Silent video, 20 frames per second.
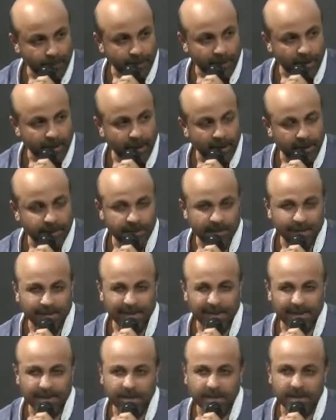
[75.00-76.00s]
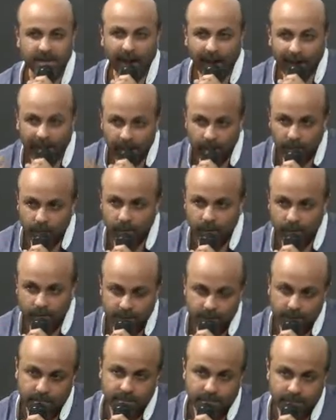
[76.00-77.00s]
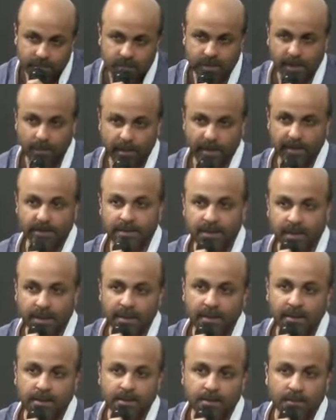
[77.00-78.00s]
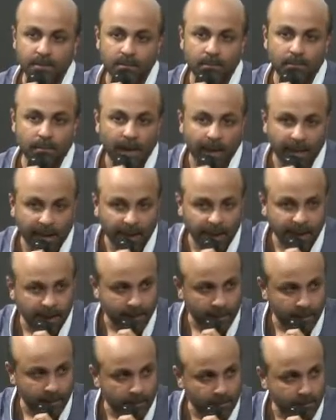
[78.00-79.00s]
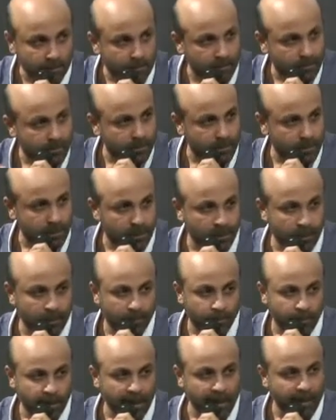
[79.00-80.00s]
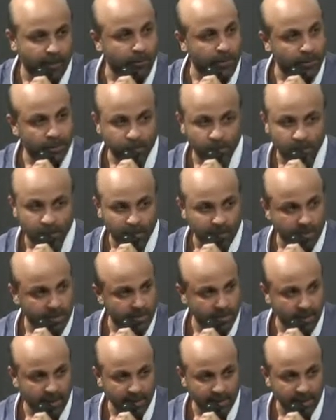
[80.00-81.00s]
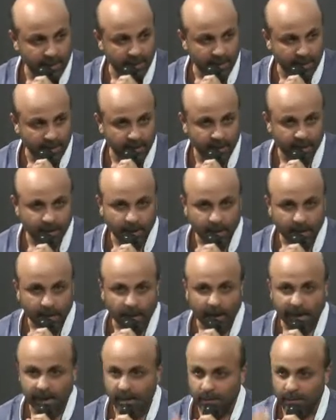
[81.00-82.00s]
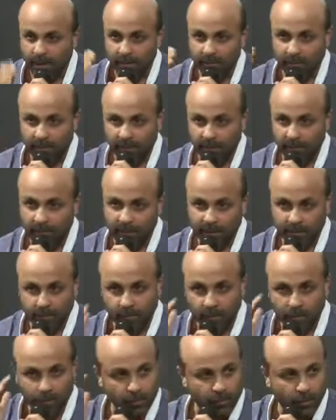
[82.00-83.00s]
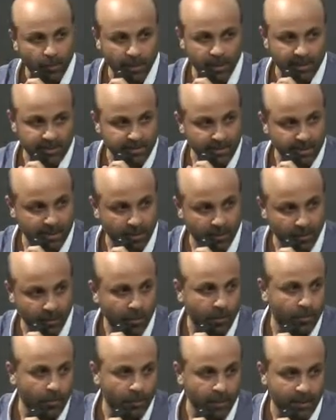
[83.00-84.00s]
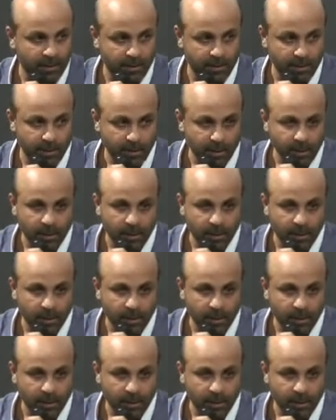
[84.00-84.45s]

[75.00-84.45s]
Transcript: And I think that was, to some extent, my plan, which worked at the end. I remained very faithful to what I set out with.